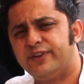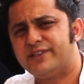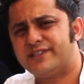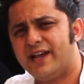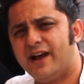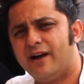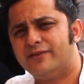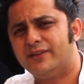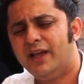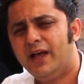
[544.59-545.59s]
for
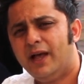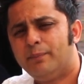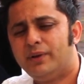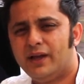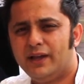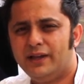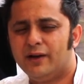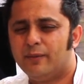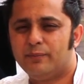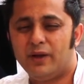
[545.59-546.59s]
yourselves. You
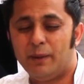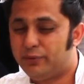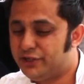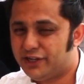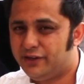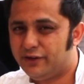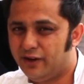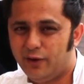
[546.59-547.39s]
know, I appreciate you,